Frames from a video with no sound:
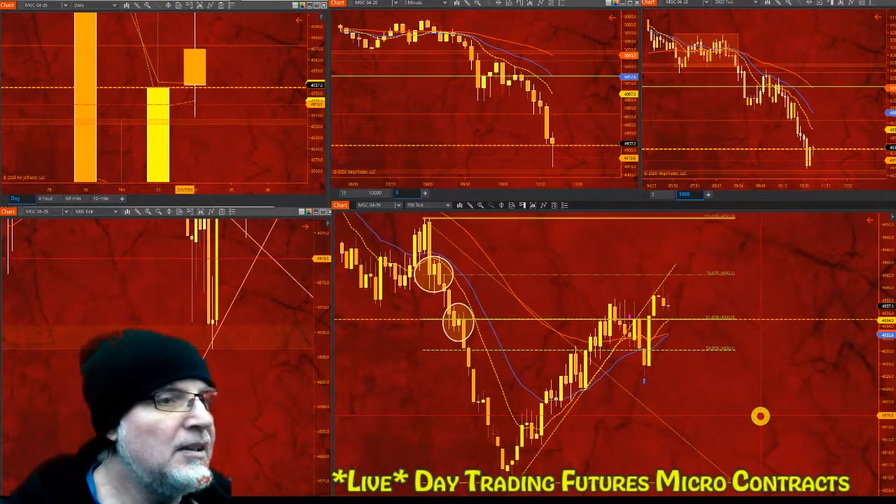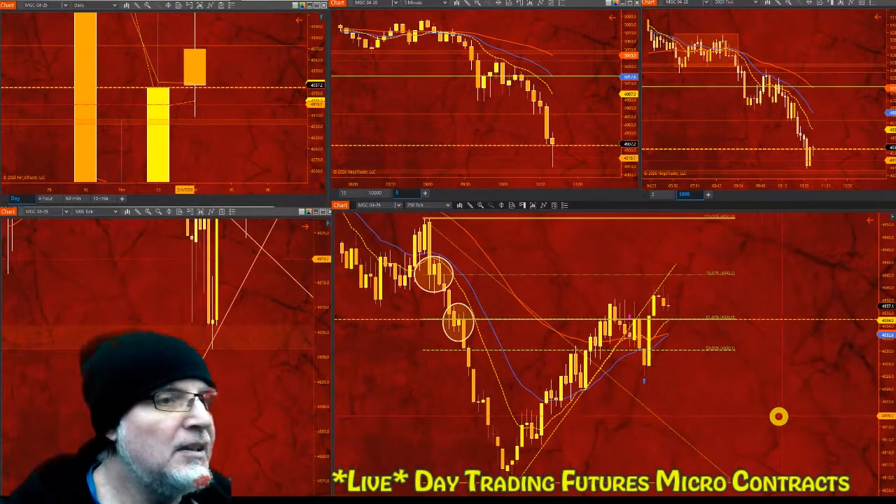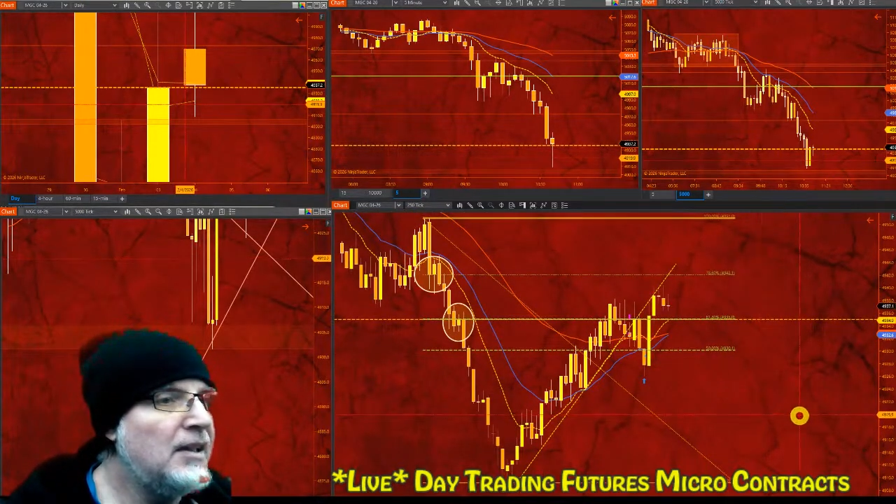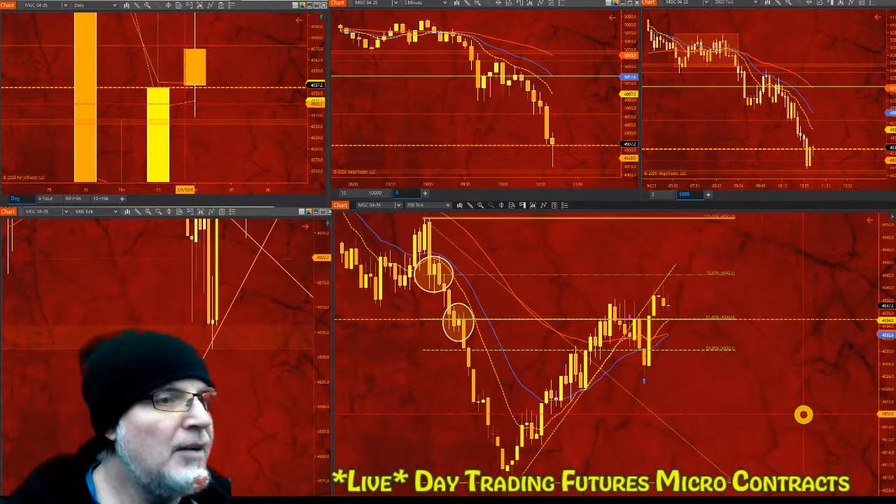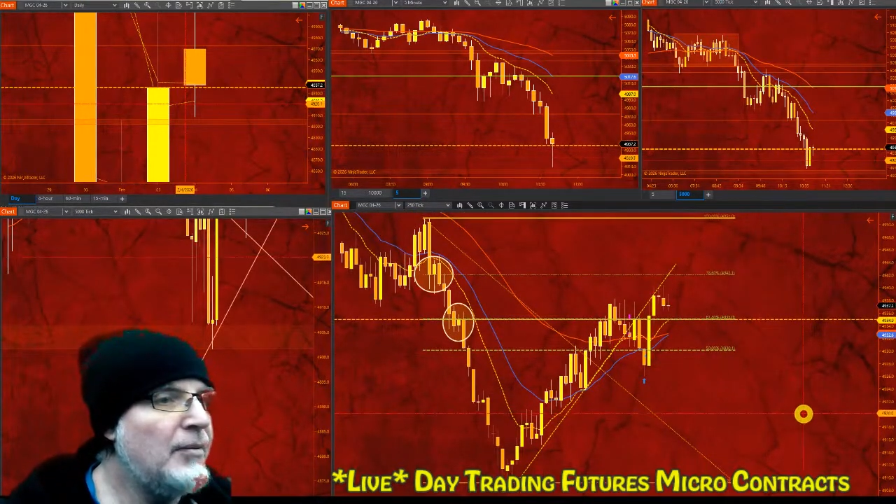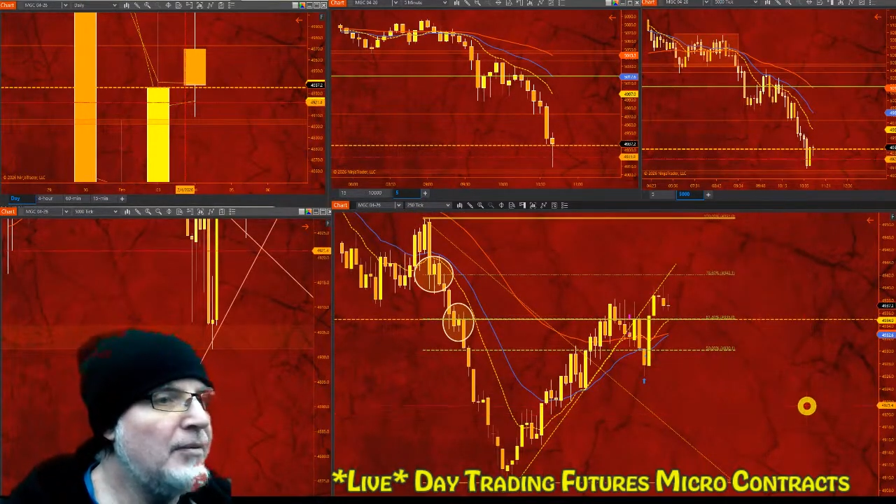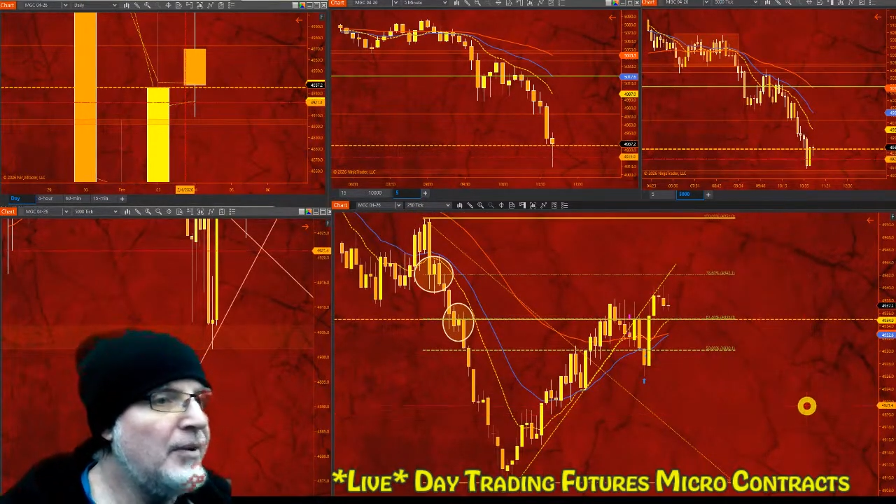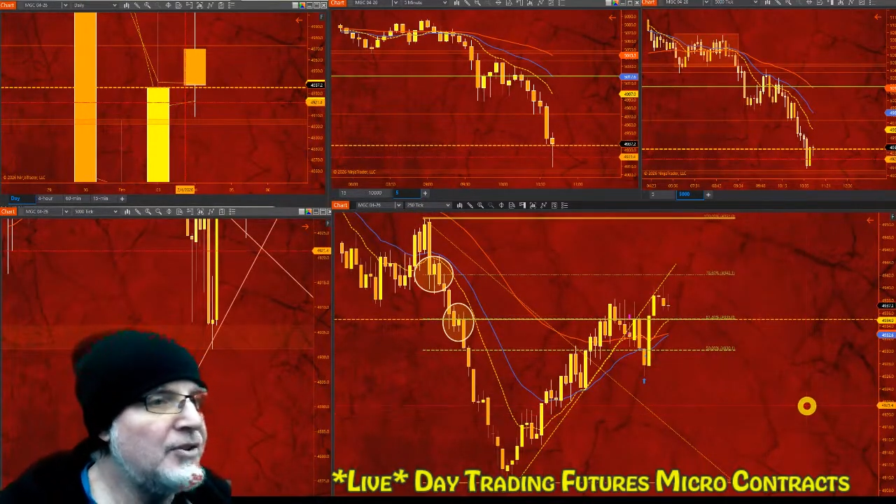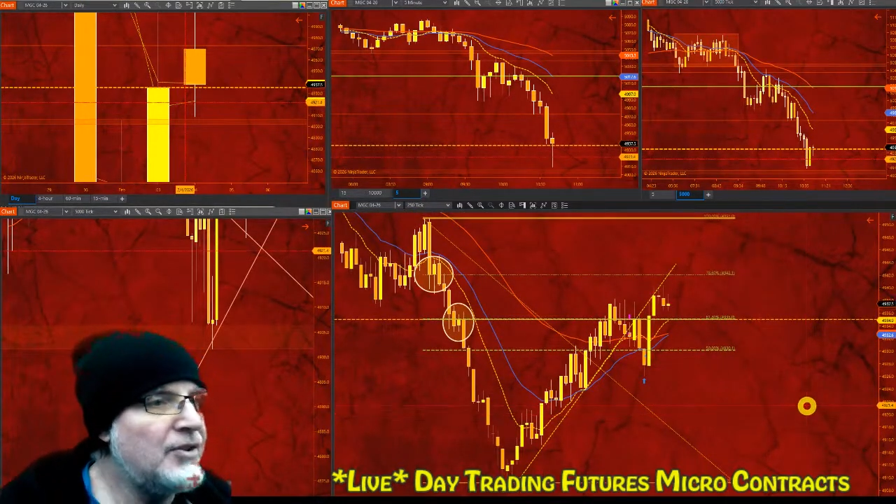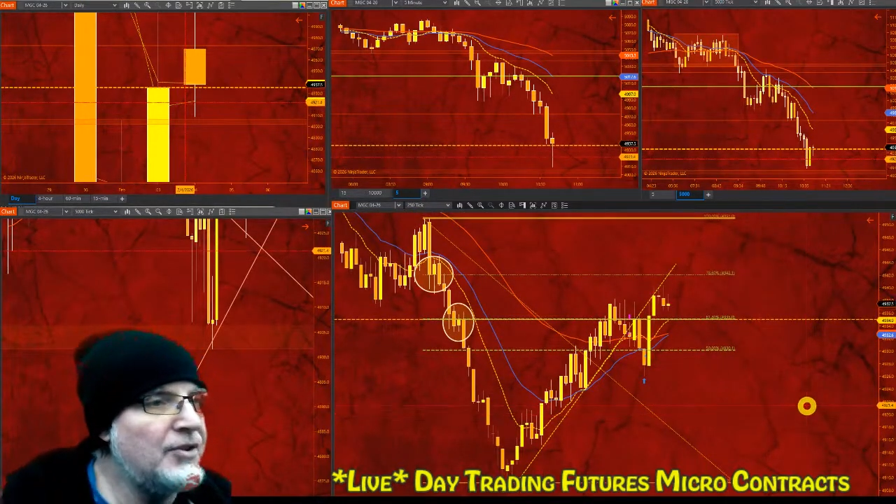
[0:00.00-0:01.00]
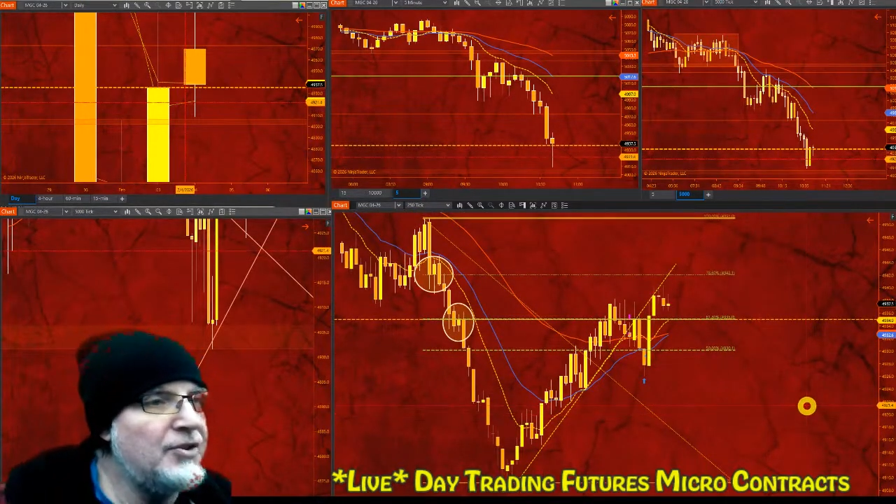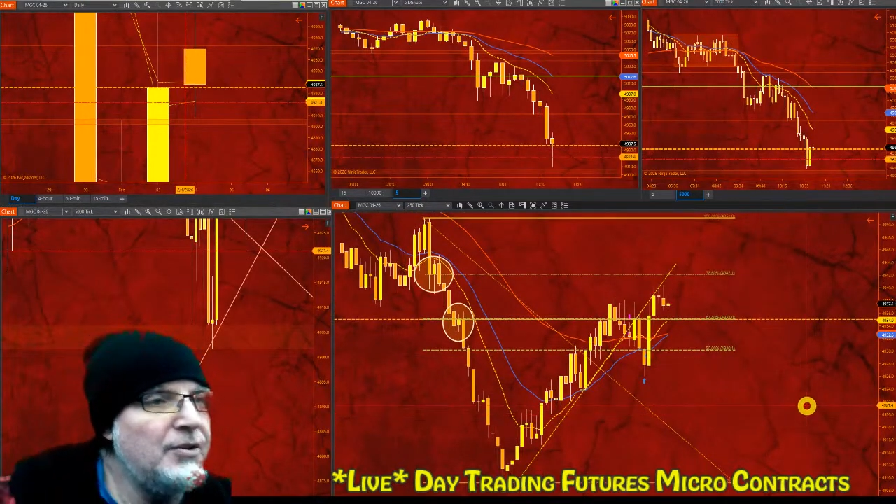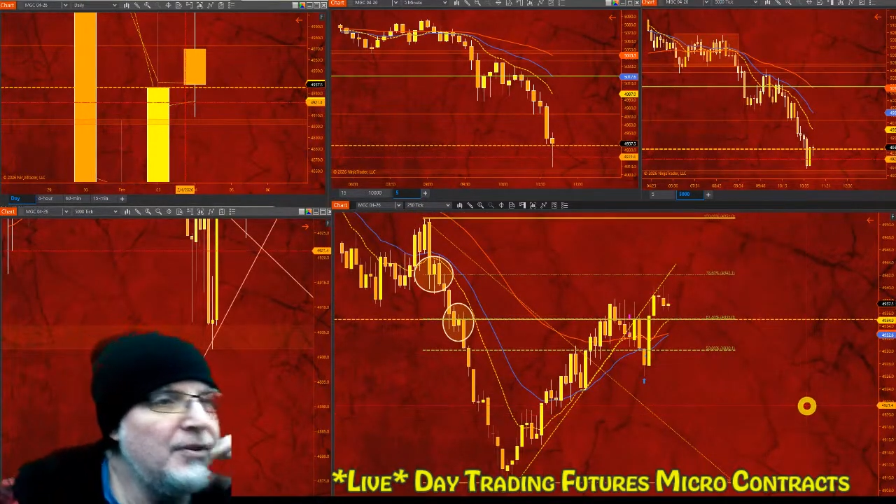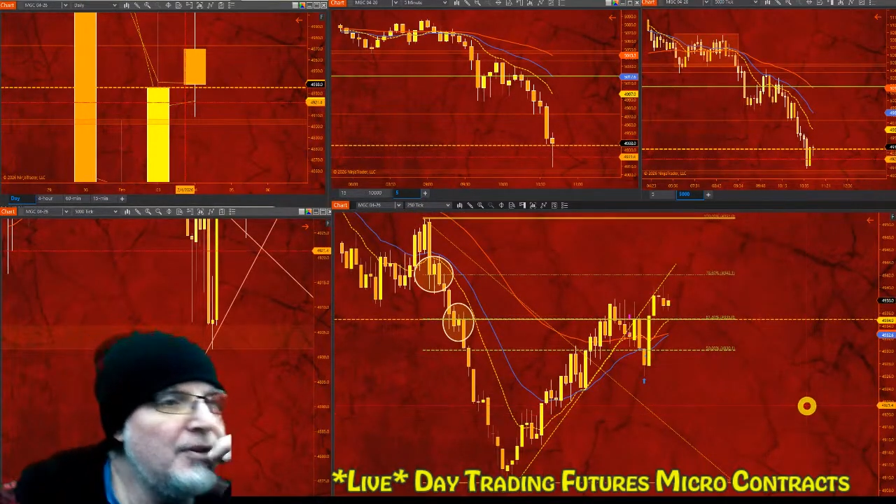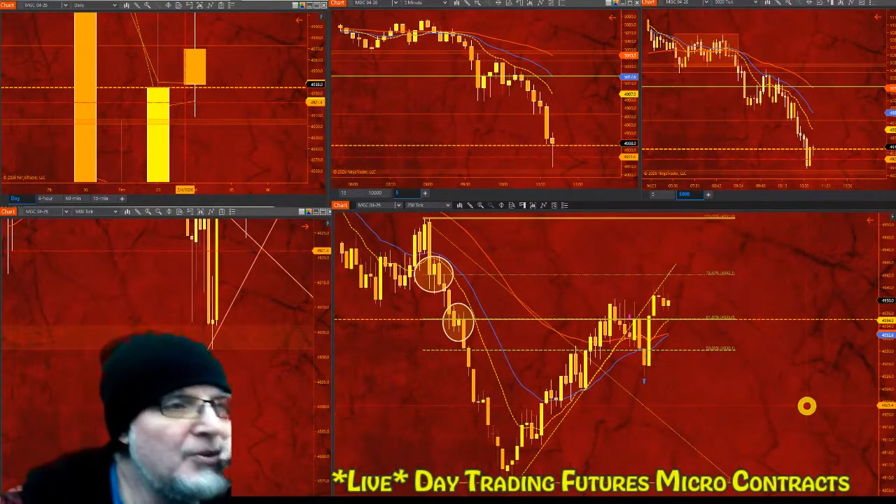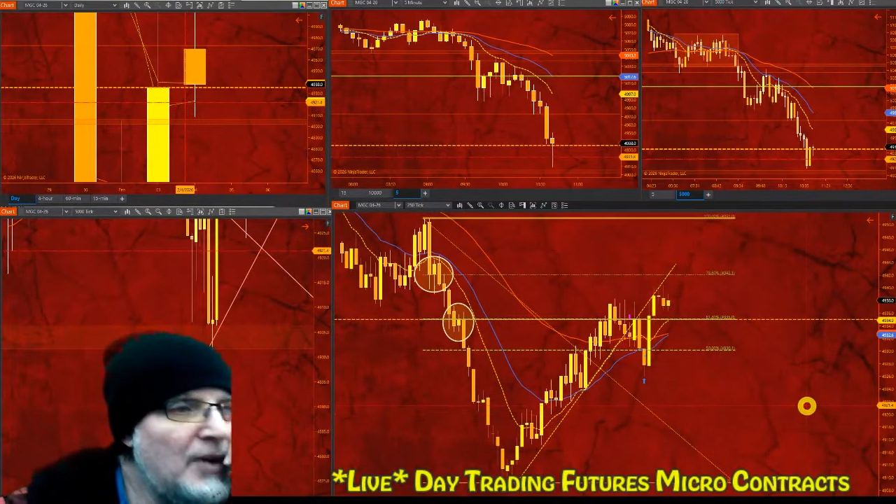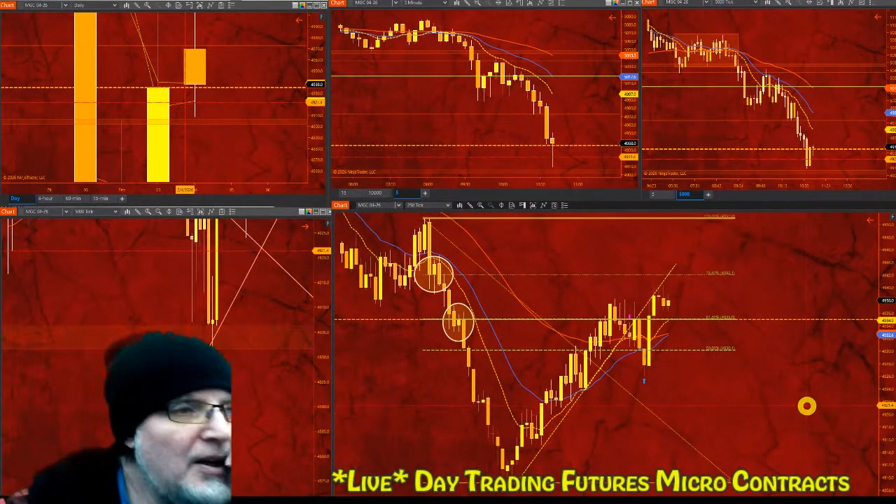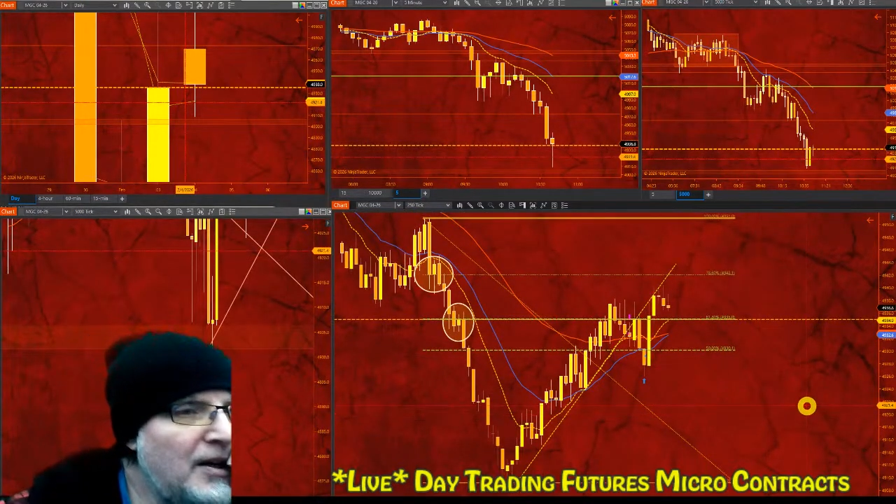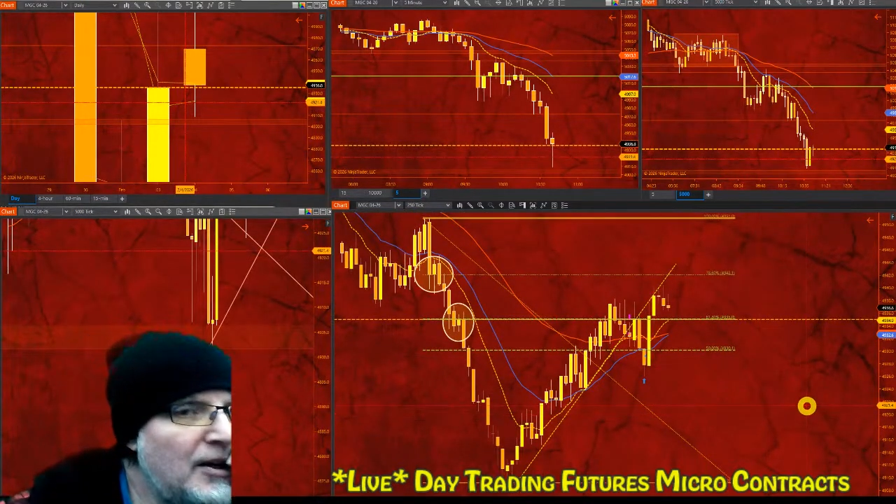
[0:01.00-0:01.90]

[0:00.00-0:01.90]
And when it starts doing this right here,